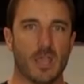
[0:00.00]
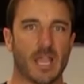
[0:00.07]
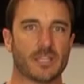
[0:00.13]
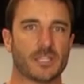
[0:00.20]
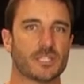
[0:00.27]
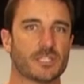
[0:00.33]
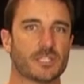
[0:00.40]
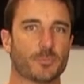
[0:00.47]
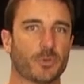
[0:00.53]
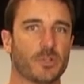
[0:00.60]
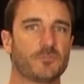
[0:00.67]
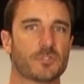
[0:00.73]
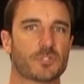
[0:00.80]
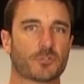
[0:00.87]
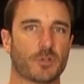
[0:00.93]
Hi, this is a
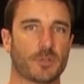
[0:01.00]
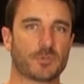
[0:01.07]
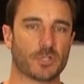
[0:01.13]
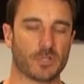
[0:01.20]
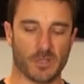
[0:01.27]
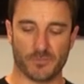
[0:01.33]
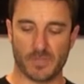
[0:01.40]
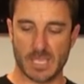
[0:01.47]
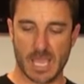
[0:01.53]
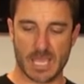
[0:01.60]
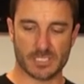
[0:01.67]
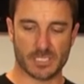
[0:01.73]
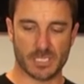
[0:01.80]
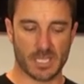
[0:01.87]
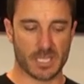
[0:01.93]
brief description of the
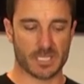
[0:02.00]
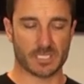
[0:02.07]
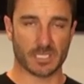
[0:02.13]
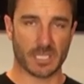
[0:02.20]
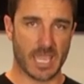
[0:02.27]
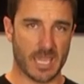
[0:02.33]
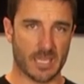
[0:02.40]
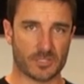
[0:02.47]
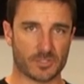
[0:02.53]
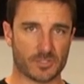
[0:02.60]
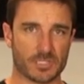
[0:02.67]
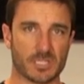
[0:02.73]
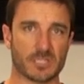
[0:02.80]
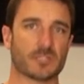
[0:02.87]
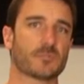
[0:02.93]
SAS and
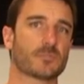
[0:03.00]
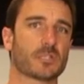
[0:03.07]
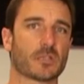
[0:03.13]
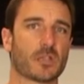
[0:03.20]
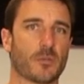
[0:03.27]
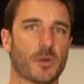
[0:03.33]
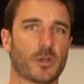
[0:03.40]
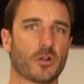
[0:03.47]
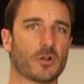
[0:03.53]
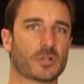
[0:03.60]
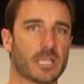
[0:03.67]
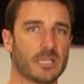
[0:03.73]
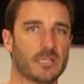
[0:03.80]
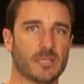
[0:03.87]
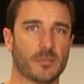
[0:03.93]
canister systems that come on all
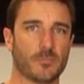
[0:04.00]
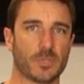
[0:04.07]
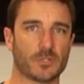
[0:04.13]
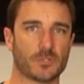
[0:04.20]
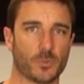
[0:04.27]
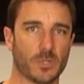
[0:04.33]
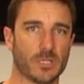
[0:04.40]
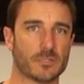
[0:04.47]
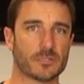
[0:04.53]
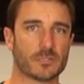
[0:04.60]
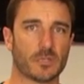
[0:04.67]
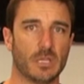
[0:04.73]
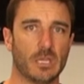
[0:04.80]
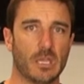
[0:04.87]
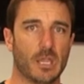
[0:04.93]
KTM Big
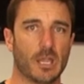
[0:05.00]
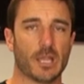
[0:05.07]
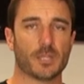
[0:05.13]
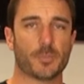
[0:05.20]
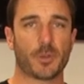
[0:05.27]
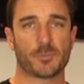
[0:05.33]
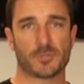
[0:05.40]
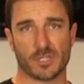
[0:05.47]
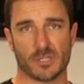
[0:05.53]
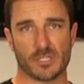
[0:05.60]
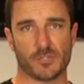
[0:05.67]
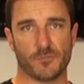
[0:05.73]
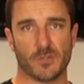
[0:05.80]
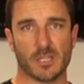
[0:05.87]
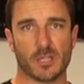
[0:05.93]
Twins. Uh, the purpose of
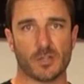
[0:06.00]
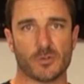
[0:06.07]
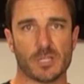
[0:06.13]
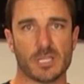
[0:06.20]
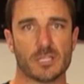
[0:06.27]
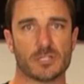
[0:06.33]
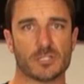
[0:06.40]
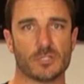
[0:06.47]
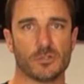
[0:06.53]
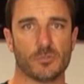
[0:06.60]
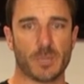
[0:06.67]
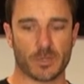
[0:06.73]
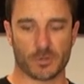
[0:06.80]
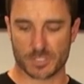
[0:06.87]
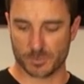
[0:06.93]
this video is to
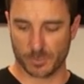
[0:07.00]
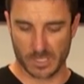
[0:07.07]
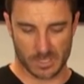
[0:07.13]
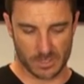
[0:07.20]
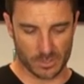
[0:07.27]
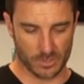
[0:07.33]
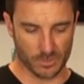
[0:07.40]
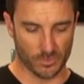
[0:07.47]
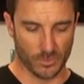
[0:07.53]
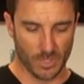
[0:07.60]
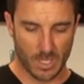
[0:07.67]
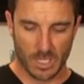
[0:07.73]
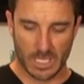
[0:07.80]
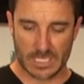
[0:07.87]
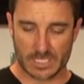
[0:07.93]
better explain to you
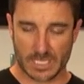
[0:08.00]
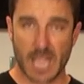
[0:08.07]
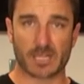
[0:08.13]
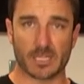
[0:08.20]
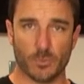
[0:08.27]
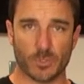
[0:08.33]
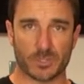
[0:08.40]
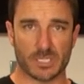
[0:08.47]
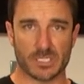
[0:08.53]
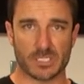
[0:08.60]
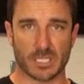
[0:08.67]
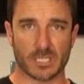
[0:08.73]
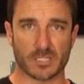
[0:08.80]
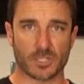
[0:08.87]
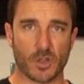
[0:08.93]
exactly what
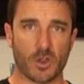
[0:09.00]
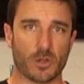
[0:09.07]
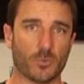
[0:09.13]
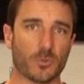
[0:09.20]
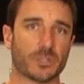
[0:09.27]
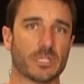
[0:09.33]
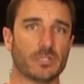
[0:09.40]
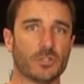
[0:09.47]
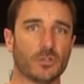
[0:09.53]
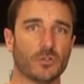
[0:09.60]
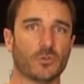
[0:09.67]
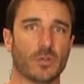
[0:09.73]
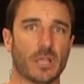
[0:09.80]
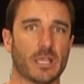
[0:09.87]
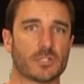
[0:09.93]
these things are and what they
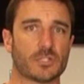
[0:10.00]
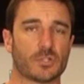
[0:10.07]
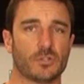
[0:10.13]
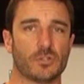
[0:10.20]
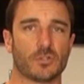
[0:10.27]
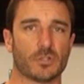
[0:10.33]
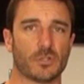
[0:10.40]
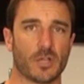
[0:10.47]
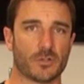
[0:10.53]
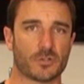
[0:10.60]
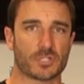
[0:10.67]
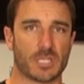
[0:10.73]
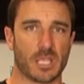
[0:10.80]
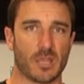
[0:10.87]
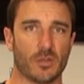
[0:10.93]
do, and so you can
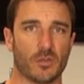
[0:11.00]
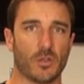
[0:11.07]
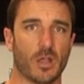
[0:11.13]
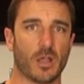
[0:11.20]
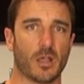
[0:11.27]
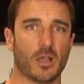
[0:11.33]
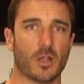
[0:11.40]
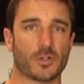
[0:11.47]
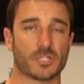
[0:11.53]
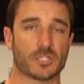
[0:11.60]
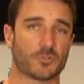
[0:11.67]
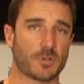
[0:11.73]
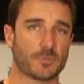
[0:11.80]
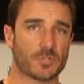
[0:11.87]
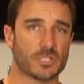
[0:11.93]
understand uh, our
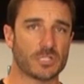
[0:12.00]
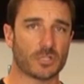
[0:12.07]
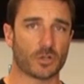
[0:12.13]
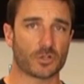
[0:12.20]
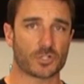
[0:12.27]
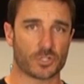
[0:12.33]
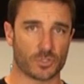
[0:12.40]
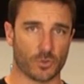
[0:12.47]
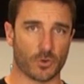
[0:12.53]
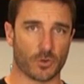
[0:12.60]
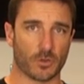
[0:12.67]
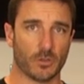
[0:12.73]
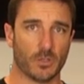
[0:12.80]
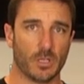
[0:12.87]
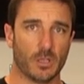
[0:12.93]
descriptions in our
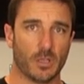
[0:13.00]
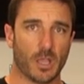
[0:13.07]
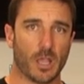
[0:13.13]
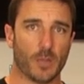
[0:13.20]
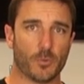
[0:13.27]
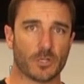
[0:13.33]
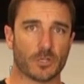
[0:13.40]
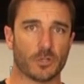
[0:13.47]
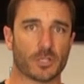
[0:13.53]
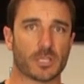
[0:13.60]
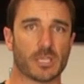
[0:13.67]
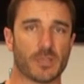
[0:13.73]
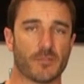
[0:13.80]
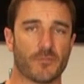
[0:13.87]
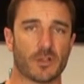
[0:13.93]
store uh, when you're
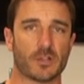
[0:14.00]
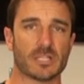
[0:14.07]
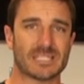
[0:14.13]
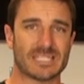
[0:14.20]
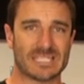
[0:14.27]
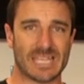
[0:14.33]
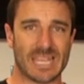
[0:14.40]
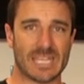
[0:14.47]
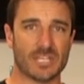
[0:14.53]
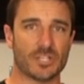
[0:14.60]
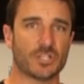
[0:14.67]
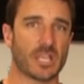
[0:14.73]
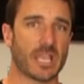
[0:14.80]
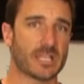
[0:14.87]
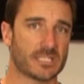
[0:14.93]
looking at various
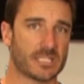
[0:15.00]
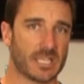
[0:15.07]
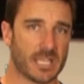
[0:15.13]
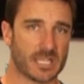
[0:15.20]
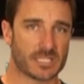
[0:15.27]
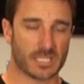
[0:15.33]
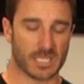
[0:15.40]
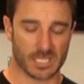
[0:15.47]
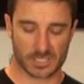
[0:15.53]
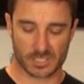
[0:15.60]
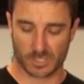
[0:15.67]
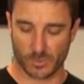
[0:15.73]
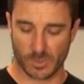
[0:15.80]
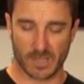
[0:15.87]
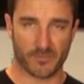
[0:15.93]
stage SAS kits.
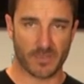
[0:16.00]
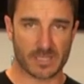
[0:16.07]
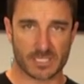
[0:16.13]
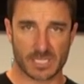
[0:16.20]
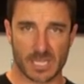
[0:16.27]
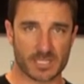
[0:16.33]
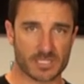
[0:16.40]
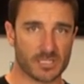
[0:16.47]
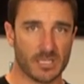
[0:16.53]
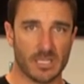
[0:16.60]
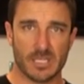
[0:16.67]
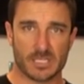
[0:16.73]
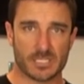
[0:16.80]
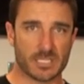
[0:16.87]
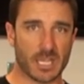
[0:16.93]
So we have SAS
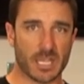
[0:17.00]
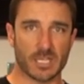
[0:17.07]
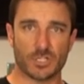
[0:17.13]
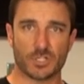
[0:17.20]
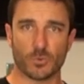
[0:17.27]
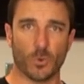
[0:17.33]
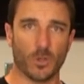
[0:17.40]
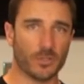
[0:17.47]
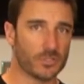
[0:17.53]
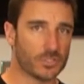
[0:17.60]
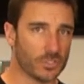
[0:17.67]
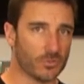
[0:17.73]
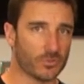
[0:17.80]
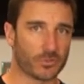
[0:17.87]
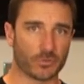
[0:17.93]
stage 1,
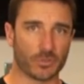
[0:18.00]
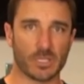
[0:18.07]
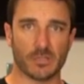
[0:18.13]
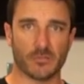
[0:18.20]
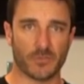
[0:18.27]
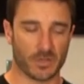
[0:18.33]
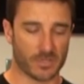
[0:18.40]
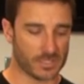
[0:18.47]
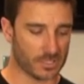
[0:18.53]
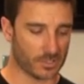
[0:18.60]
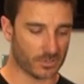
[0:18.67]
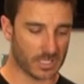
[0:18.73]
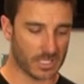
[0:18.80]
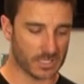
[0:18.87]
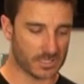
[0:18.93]
2, 3, and various
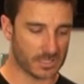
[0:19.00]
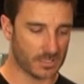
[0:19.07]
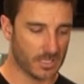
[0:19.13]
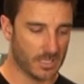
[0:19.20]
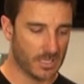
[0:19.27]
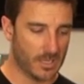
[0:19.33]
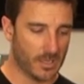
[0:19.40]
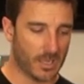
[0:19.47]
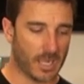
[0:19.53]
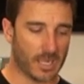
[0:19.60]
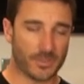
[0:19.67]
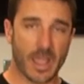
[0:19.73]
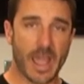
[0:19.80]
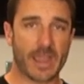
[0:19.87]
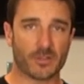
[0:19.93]
other kits.
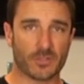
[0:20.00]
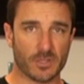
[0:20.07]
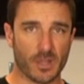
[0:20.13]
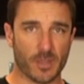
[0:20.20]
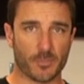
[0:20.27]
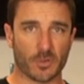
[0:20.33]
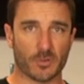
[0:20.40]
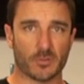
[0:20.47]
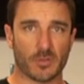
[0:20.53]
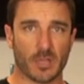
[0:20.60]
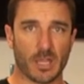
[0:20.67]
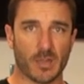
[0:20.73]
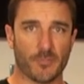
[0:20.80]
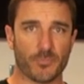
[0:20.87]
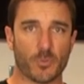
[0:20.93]
Uh, the higher the number,
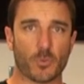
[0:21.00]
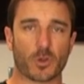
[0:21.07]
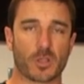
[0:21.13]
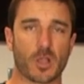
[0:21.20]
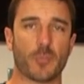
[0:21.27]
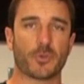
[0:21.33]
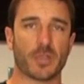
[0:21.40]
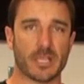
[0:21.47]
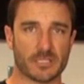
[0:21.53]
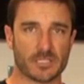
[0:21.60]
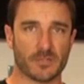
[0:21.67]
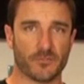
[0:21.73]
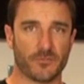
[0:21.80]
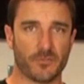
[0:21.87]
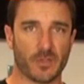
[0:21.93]
um, the more
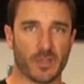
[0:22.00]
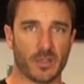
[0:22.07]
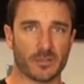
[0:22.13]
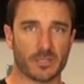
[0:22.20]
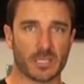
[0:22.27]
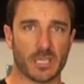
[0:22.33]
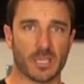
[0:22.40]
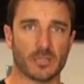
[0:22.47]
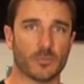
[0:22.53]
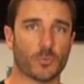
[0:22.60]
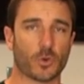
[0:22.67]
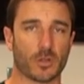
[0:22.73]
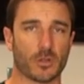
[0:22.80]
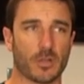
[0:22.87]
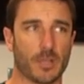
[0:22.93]
comprehensive uh, the kit, the
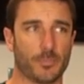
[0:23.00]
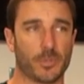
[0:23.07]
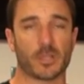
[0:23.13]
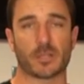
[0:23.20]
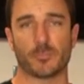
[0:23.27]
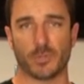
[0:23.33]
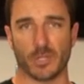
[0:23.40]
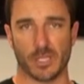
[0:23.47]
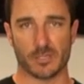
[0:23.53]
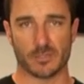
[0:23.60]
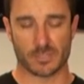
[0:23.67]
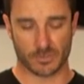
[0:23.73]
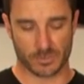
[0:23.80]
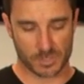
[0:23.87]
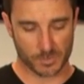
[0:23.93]
more uh, plug and play,
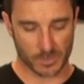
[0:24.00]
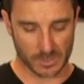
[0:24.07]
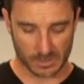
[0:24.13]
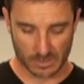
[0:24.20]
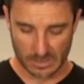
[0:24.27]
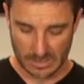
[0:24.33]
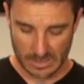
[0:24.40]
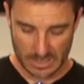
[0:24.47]
so to speak.